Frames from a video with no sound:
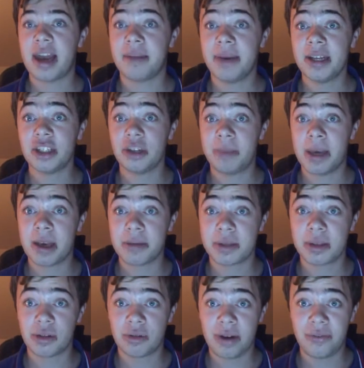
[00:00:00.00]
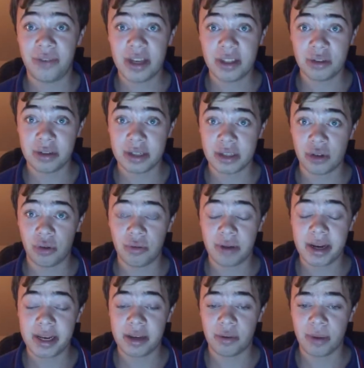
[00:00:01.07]
and they managed to pick up some great victories
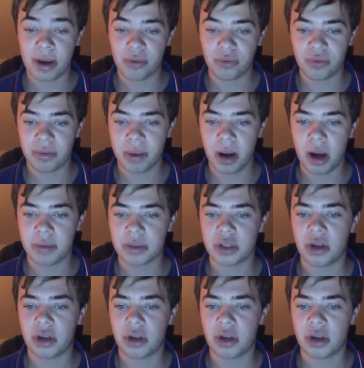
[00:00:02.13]
already away from home.